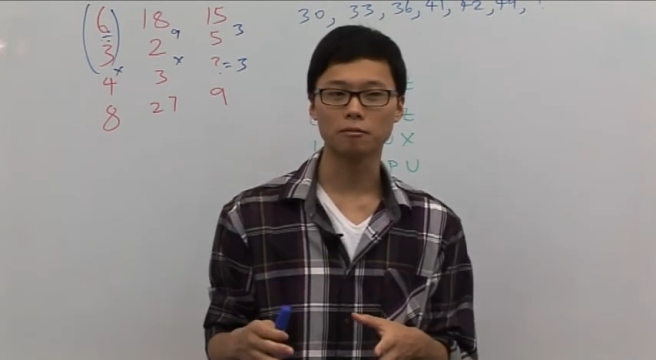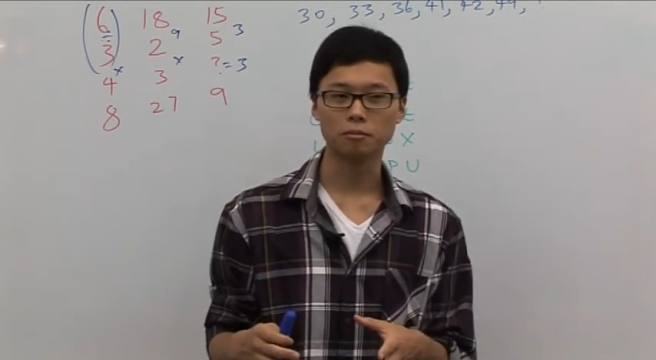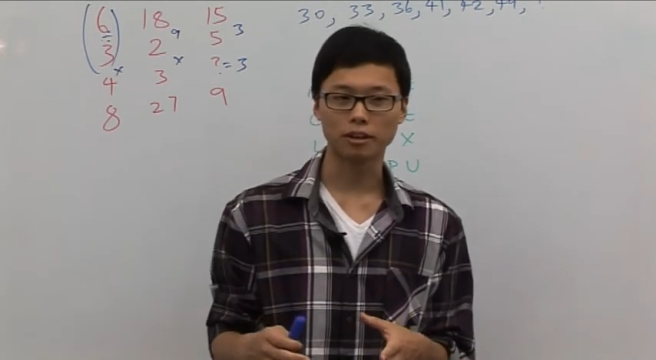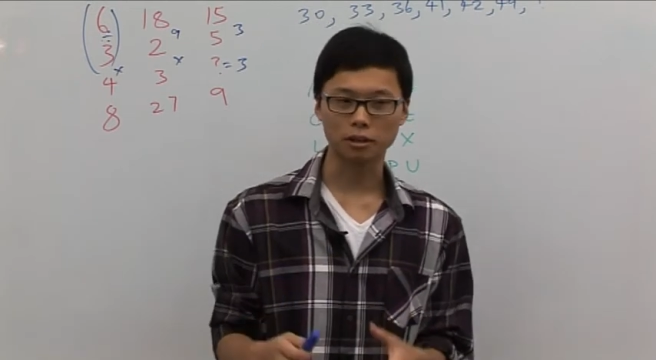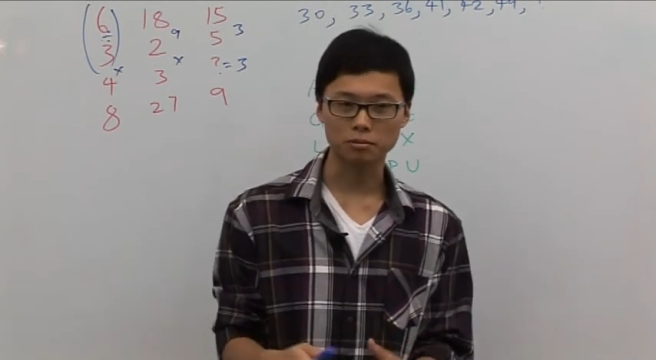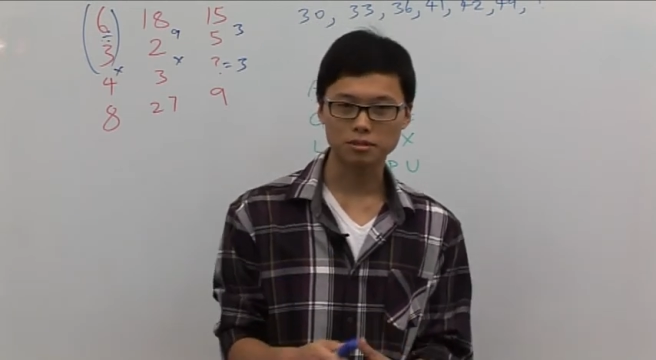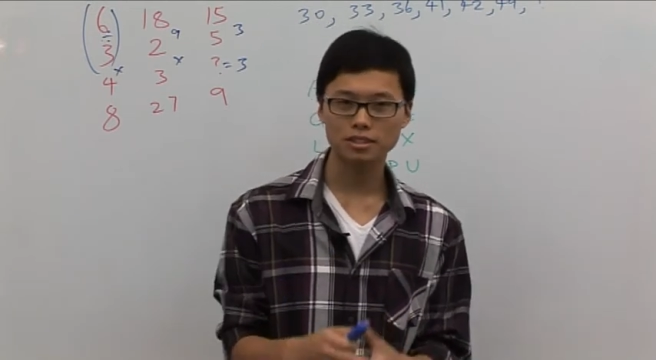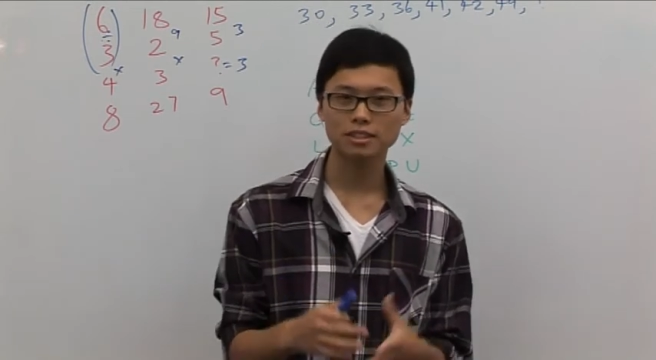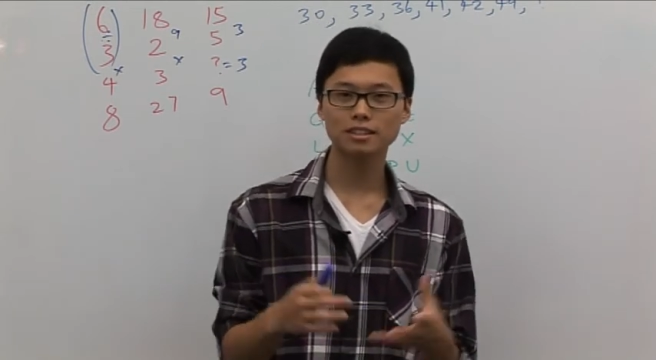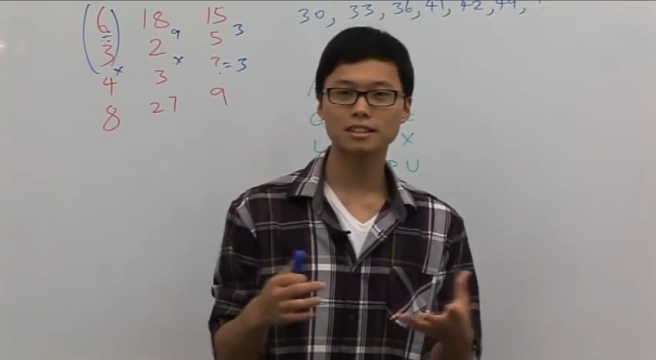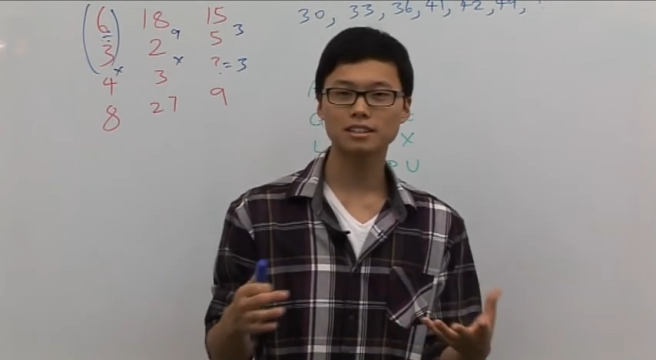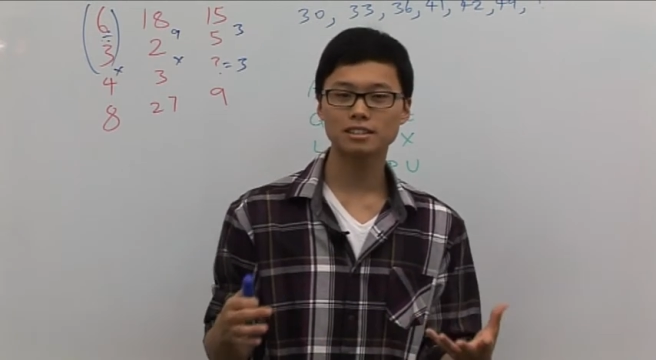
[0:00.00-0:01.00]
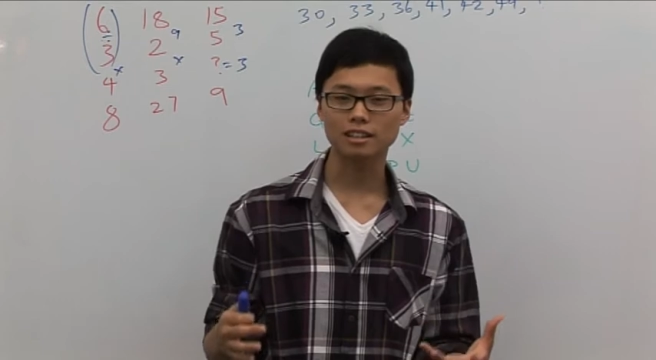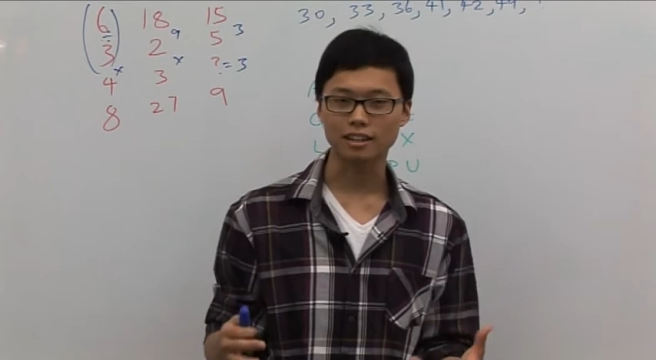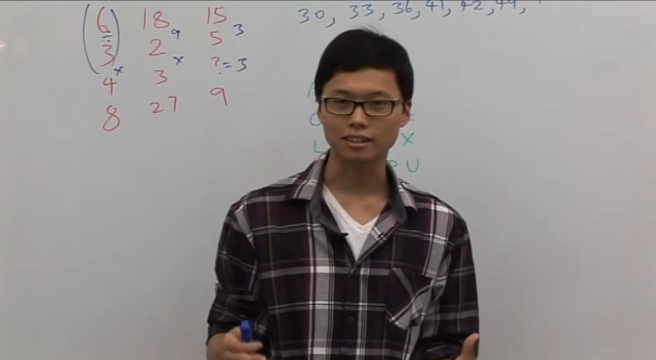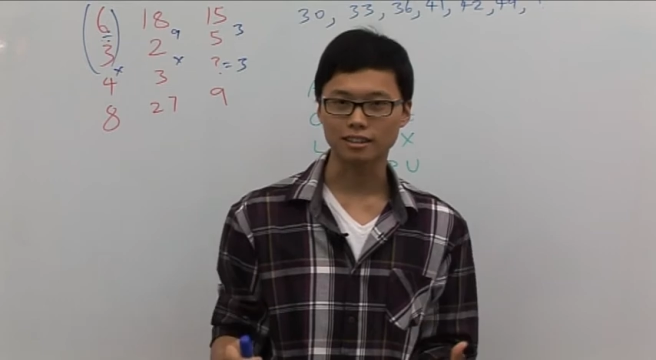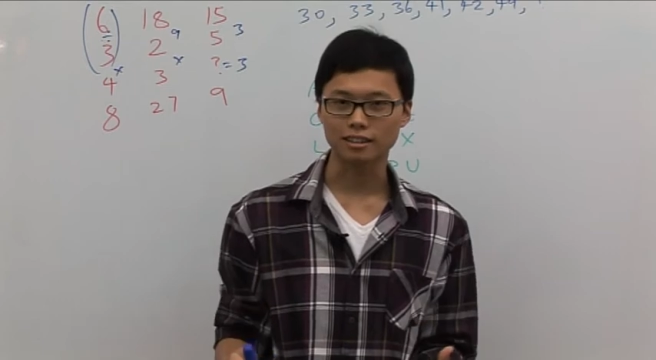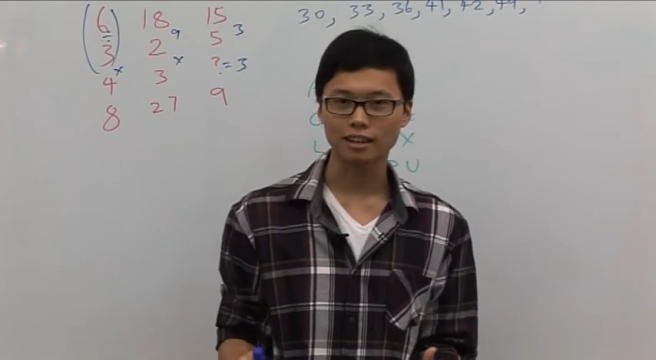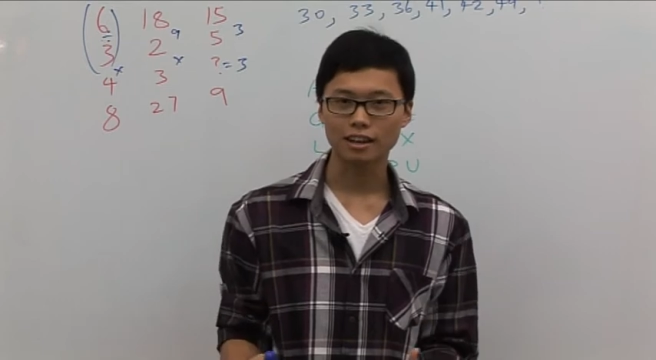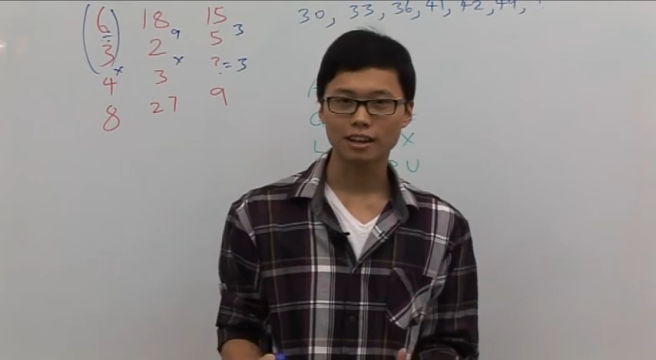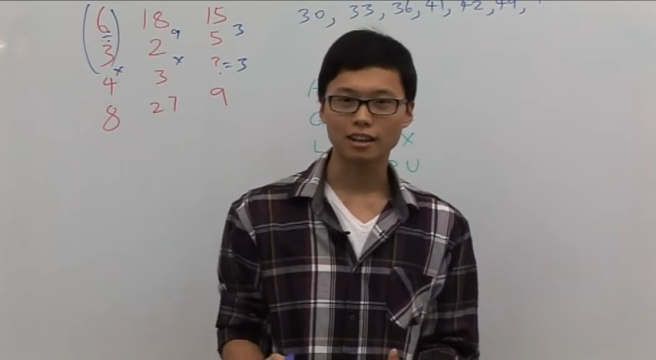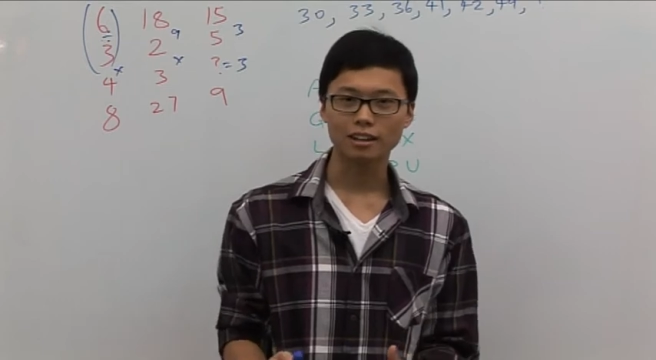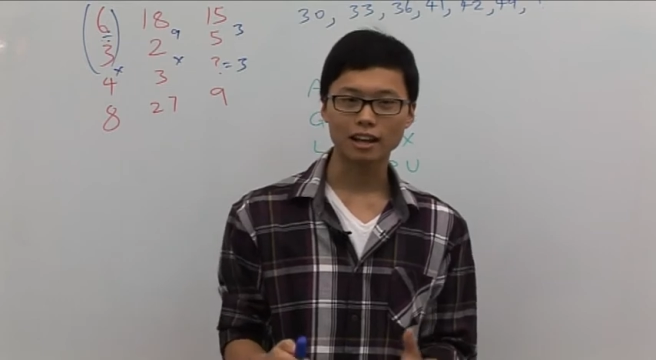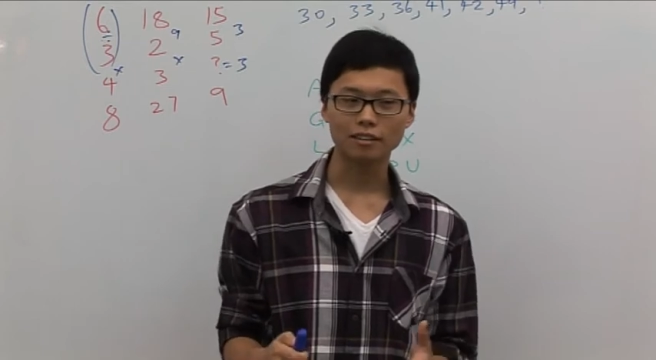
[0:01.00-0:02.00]
make up cities, and
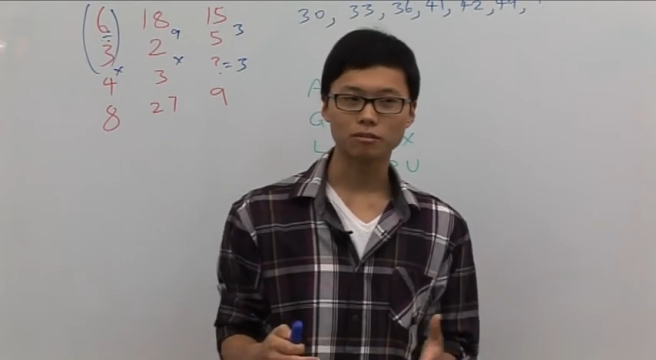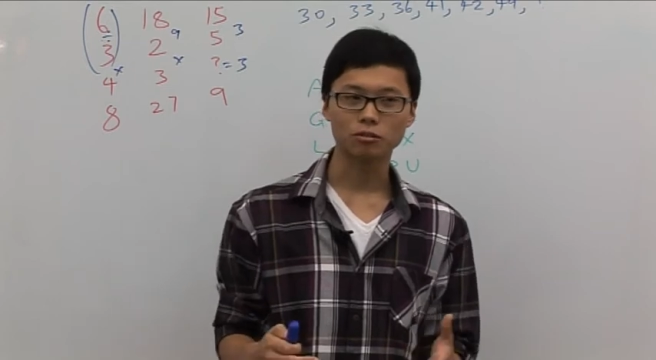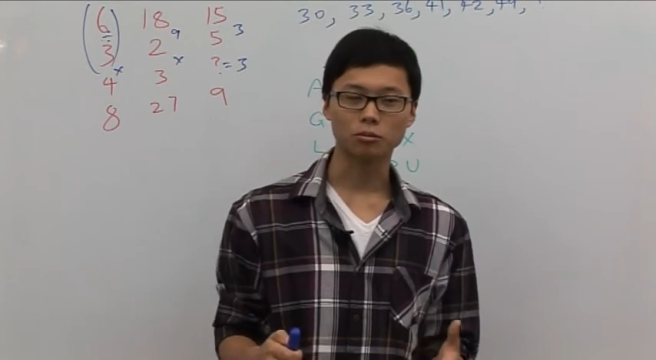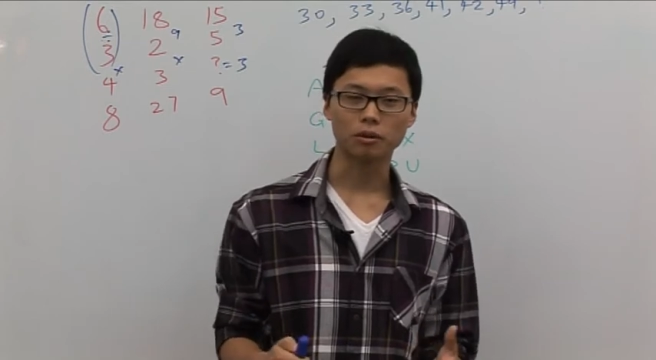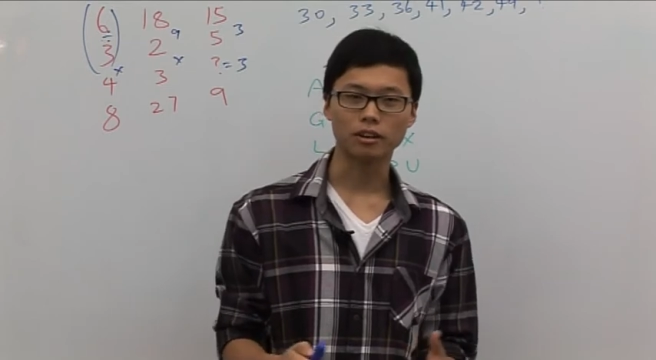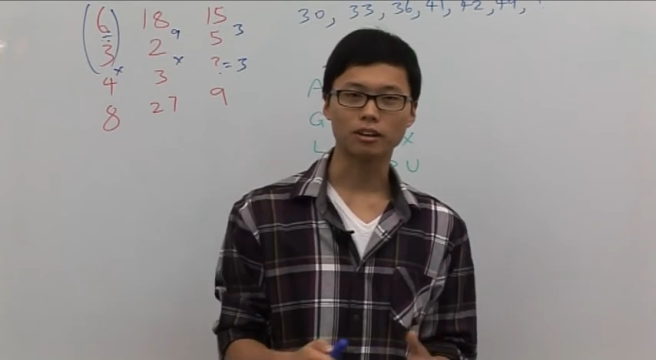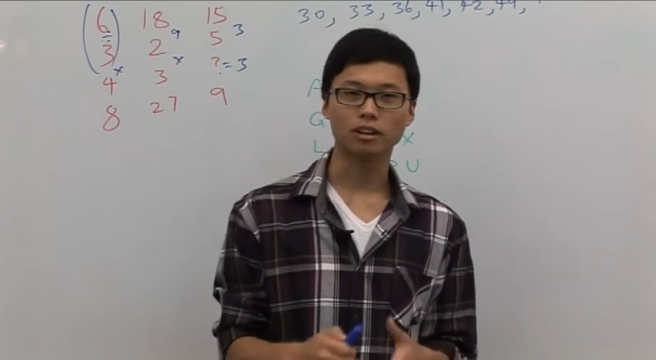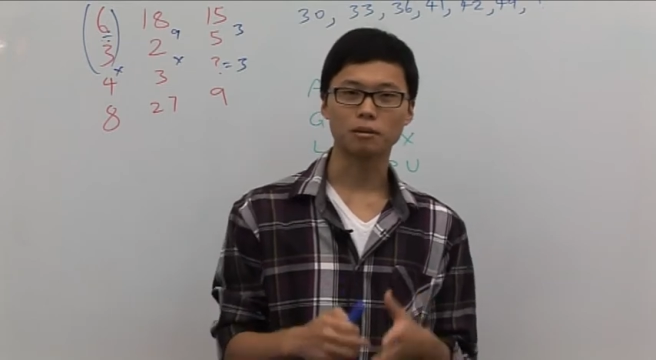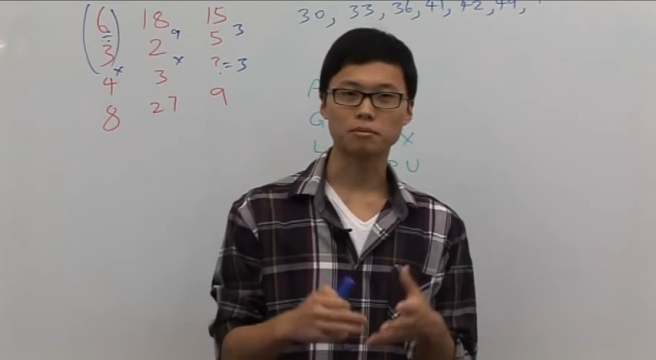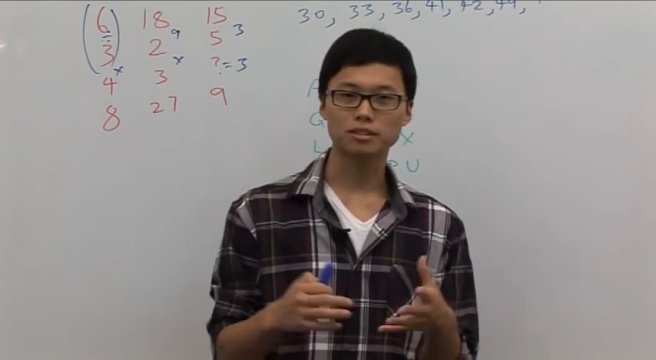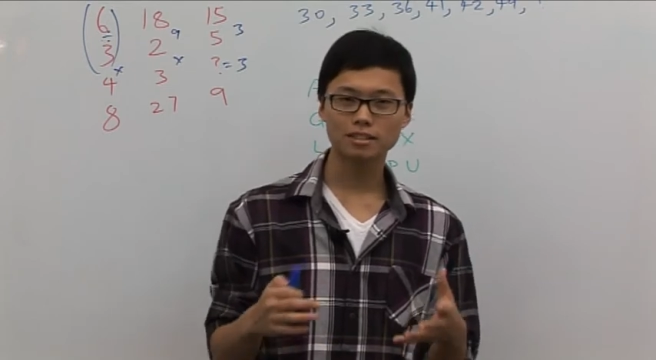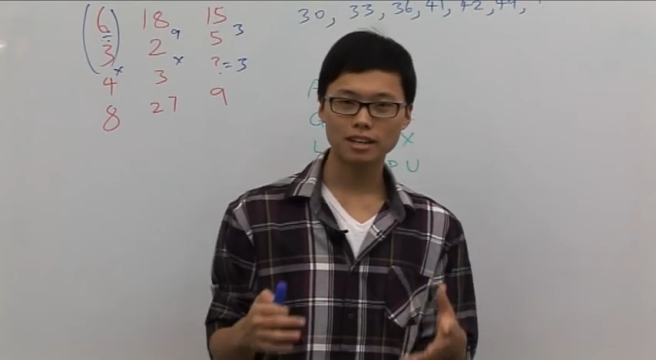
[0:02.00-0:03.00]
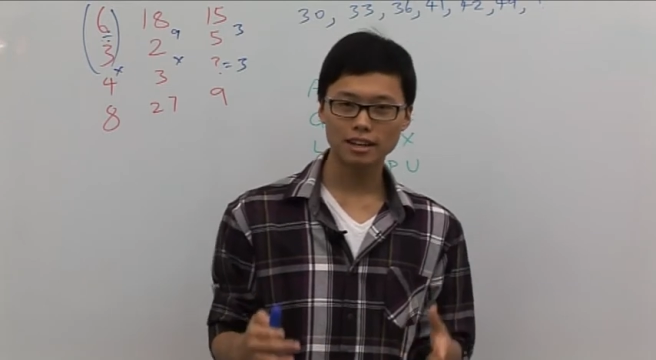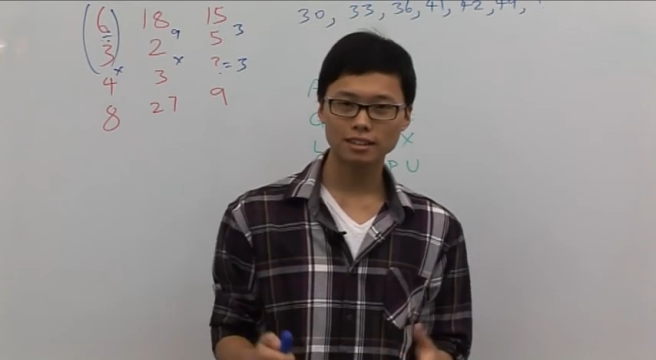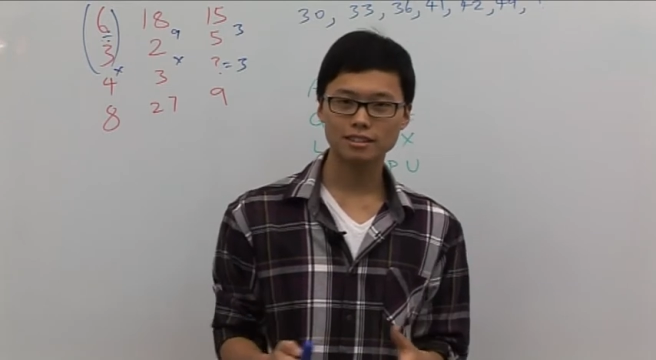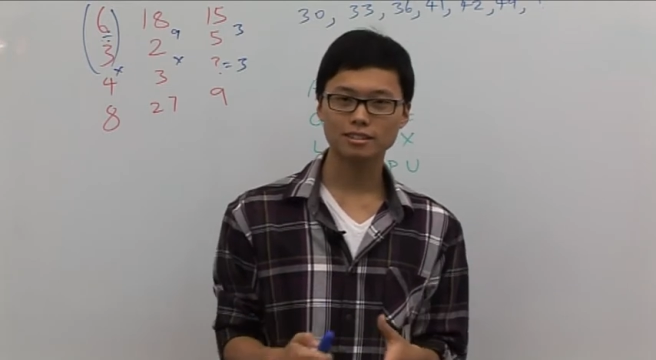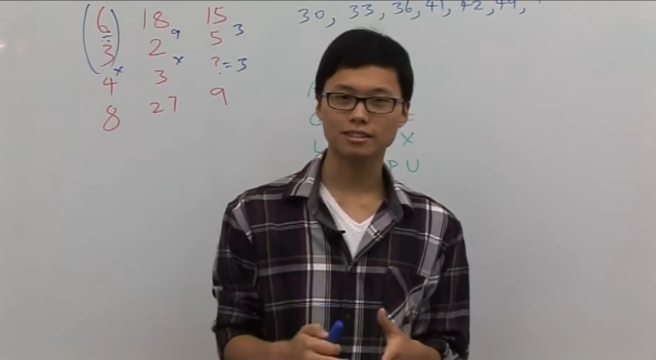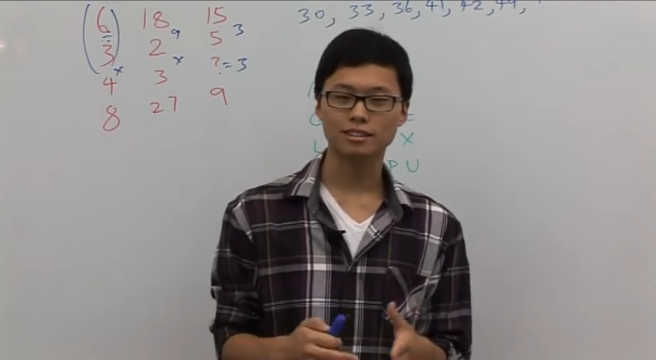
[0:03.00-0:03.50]
that will make up states,